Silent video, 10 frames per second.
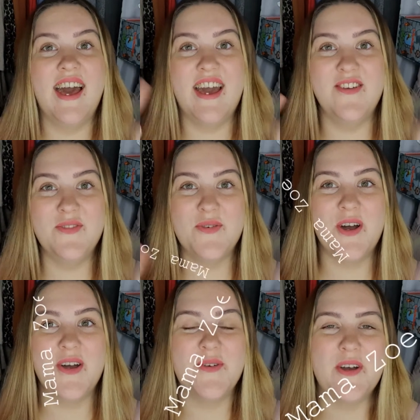Hi
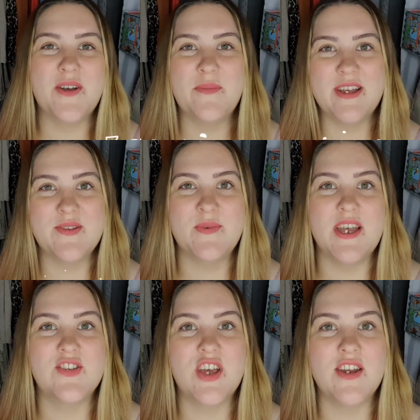everyone, welcome back to
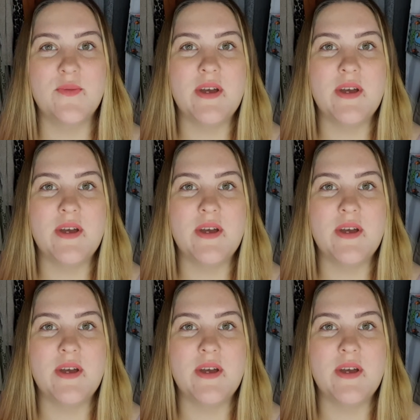my channel.